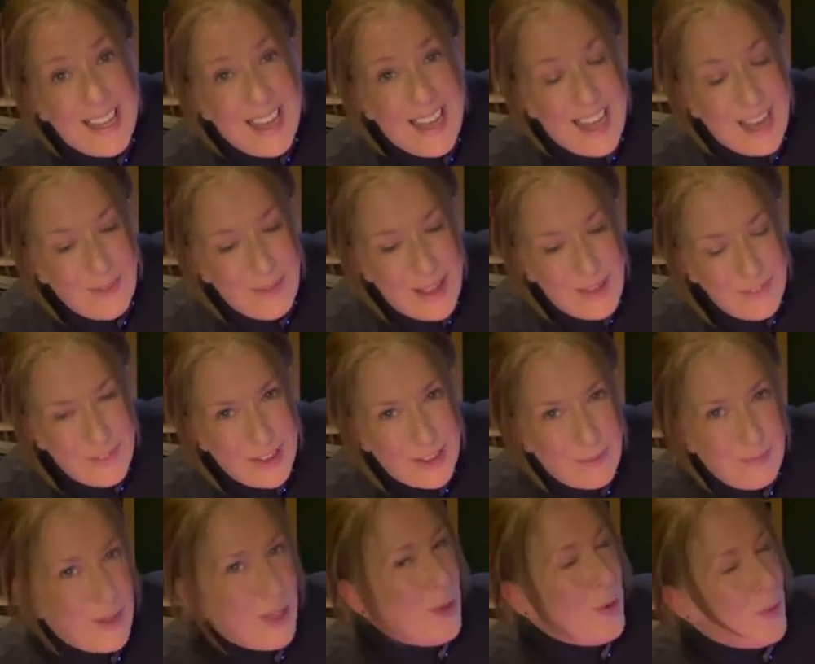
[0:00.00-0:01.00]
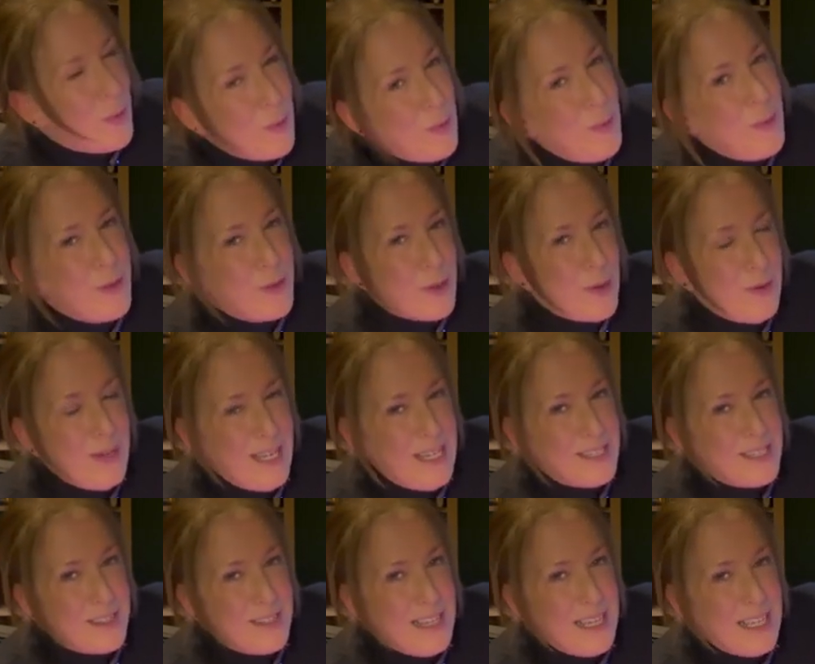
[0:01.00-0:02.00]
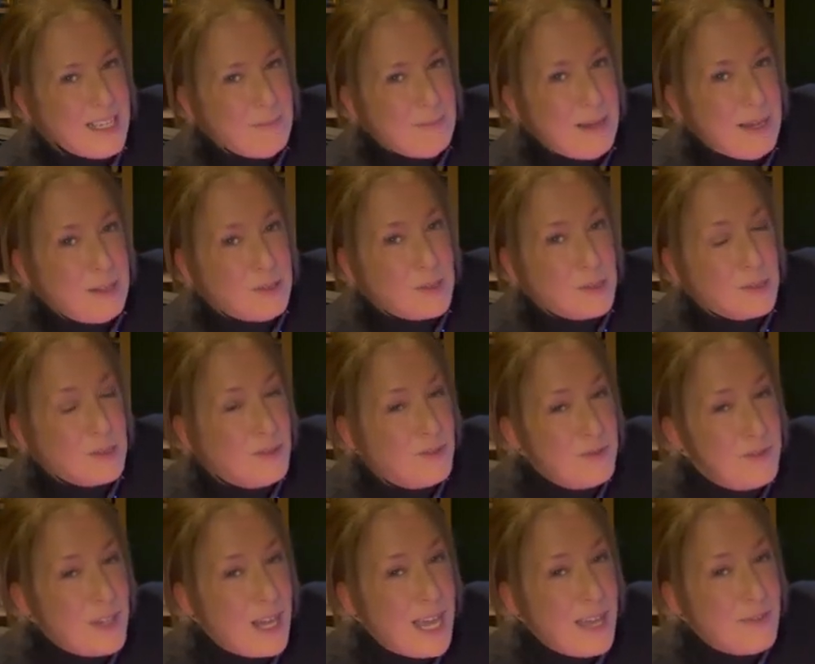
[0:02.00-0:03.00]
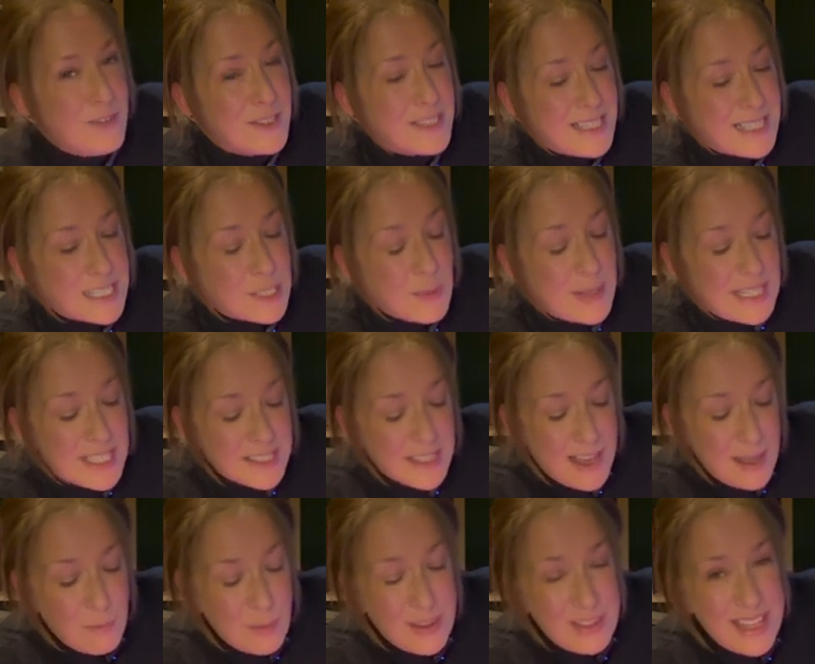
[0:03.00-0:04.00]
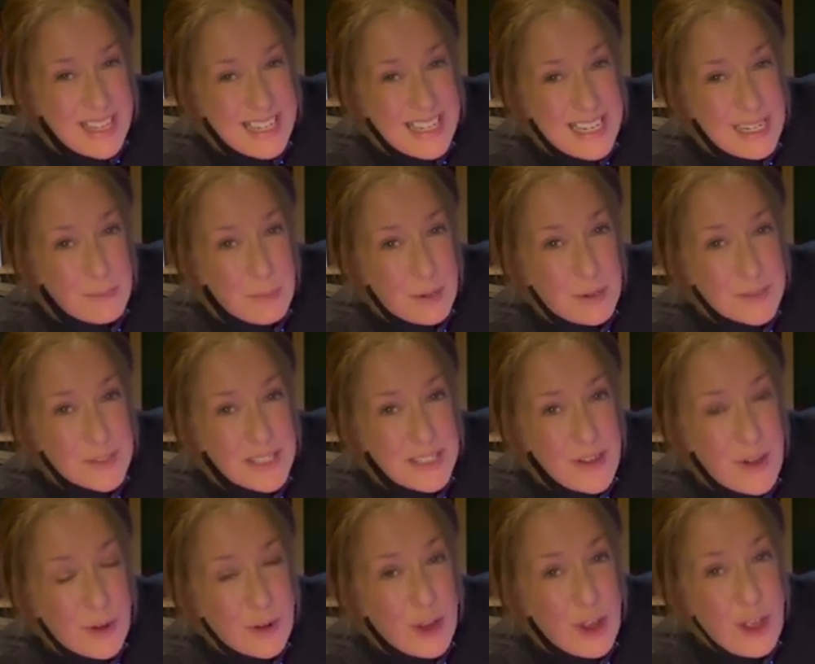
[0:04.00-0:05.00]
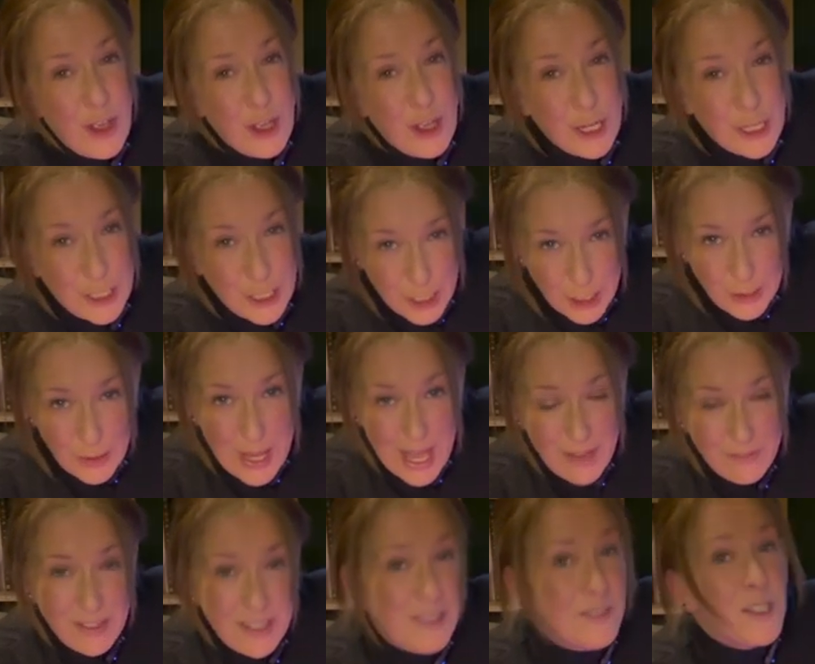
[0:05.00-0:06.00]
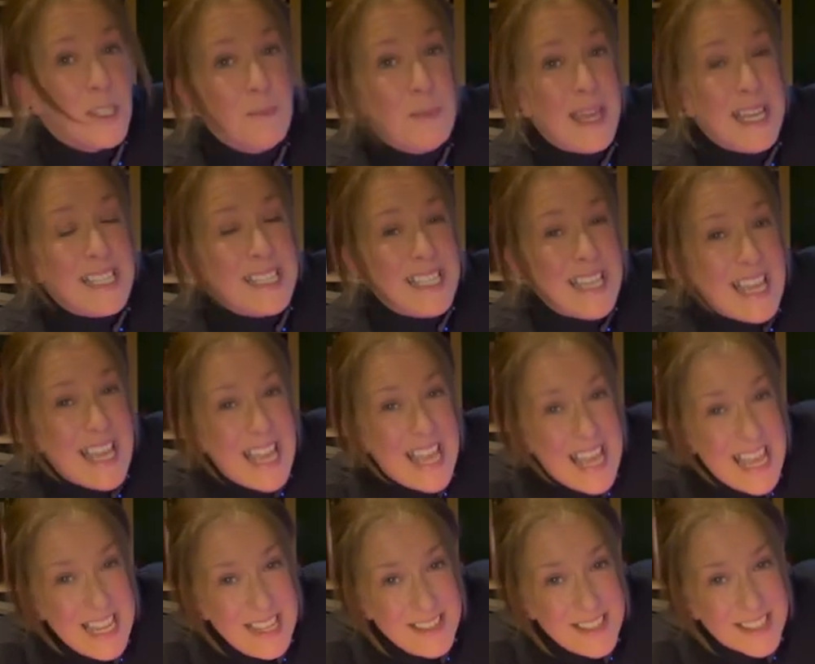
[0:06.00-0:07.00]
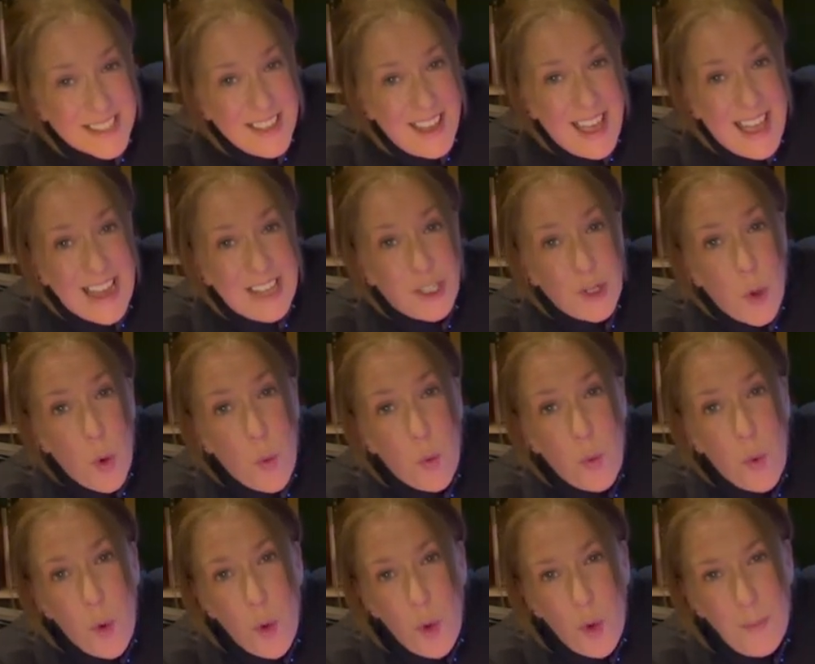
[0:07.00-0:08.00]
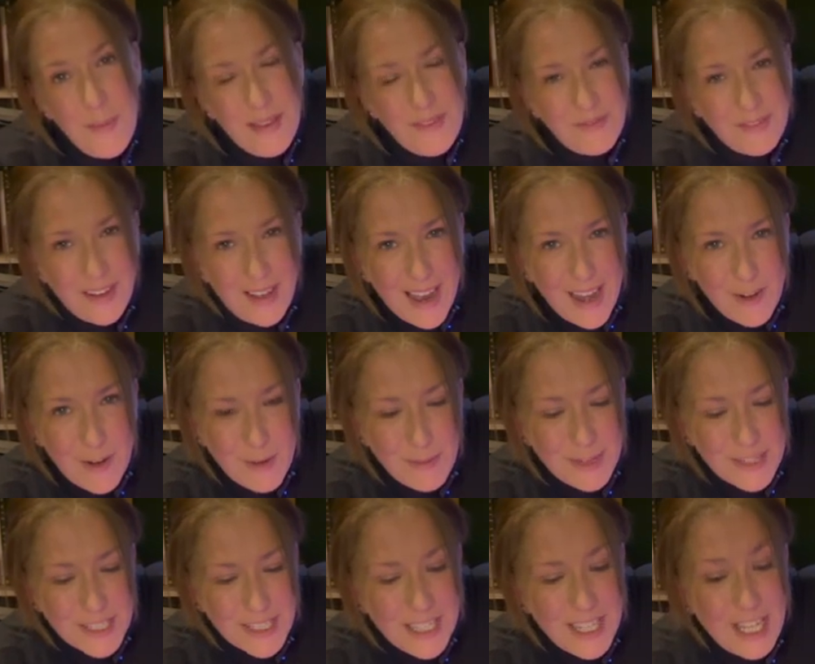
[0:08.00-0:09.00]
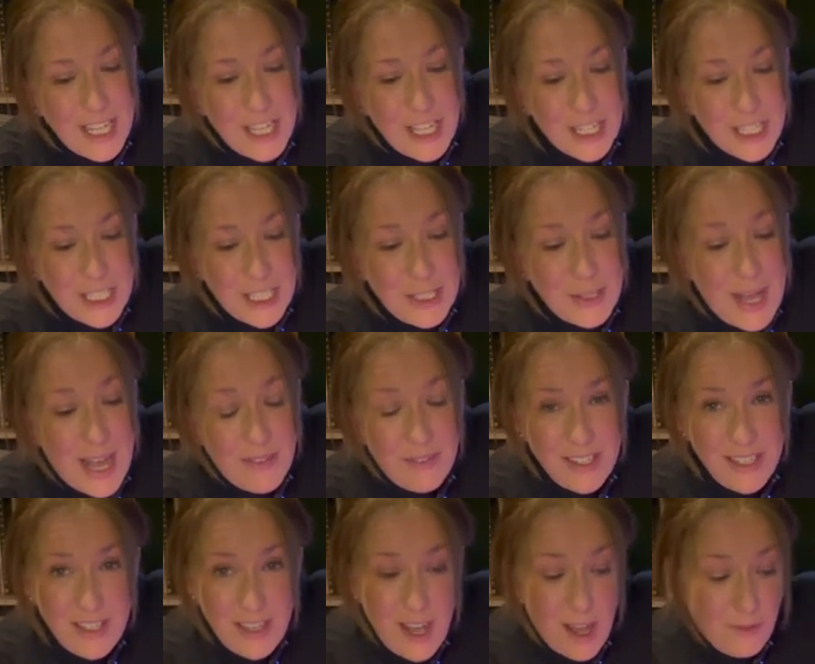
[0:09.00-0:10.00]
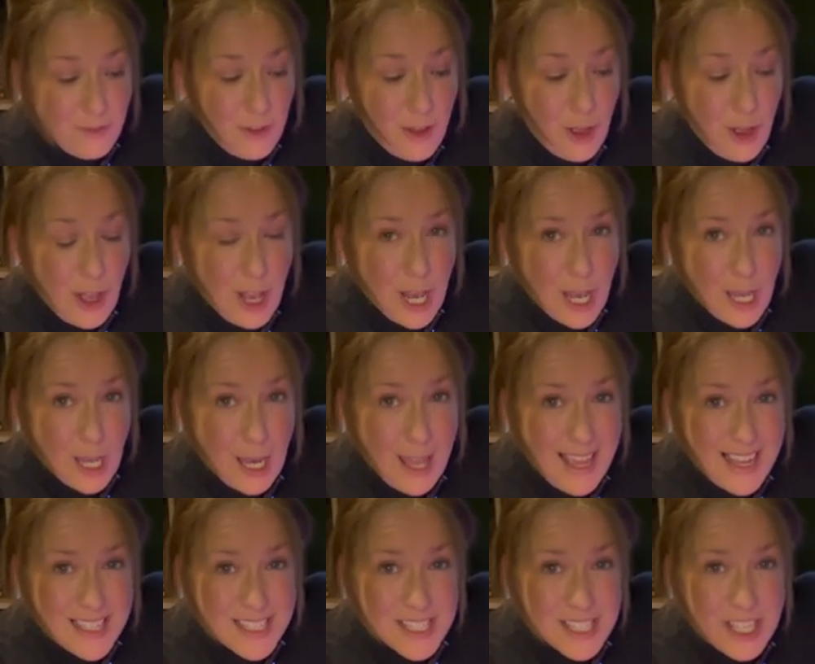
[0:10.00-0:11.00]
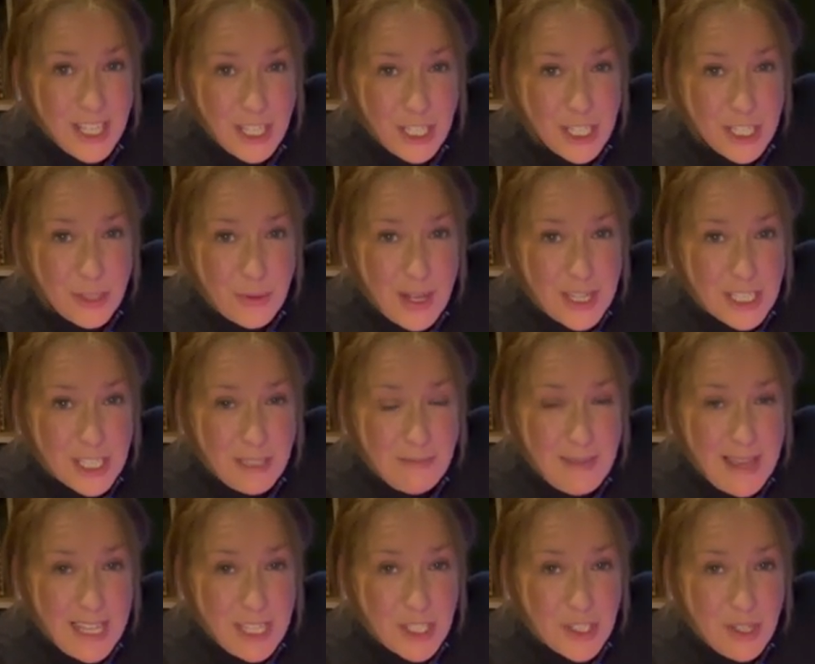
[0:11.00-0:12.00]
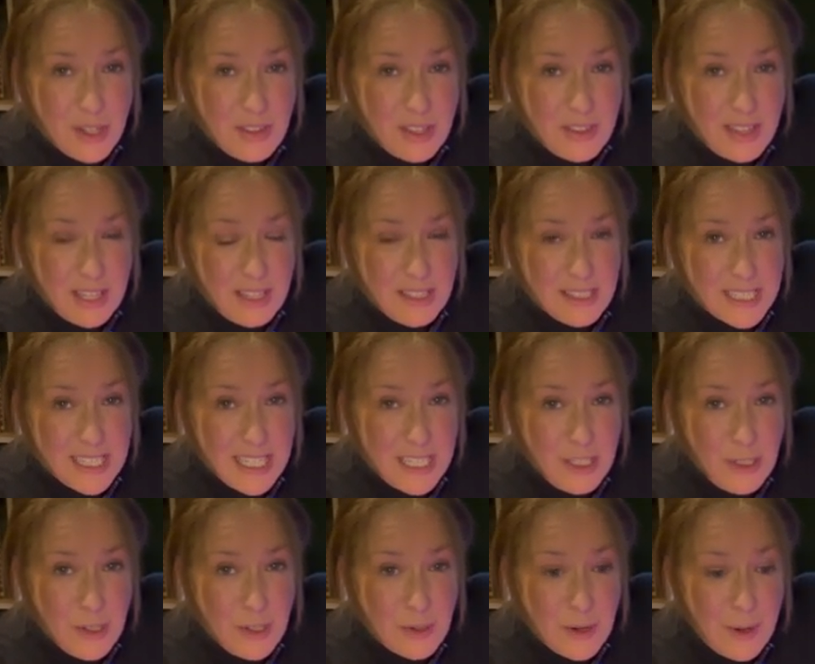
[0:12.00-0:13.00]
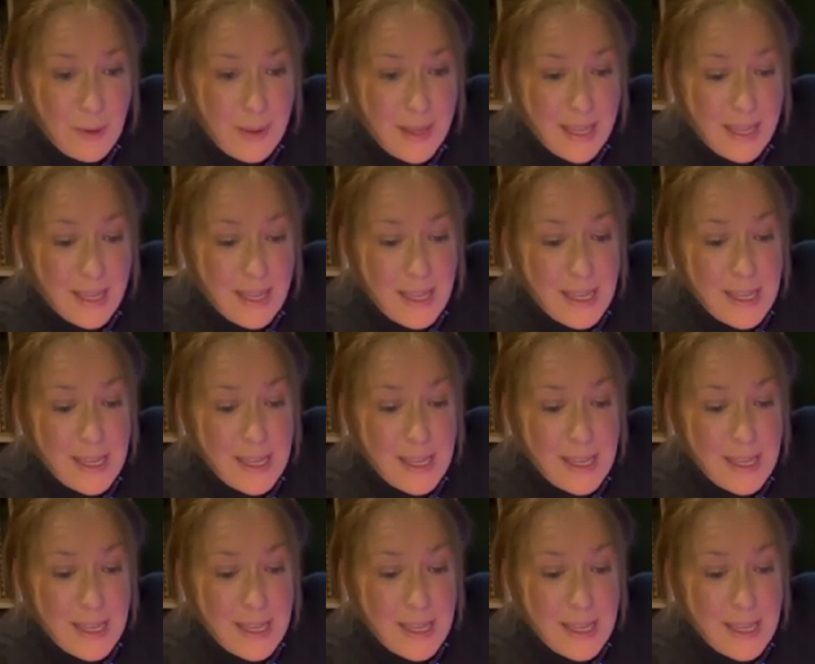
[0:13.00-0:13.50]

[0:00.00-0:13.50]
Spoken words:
However, you also need to think about sort of 5 or 6 weeks time when they need potting on. Do you have enough space inside your warm environment? Do you have enough lights to actually make sure that they continue growing?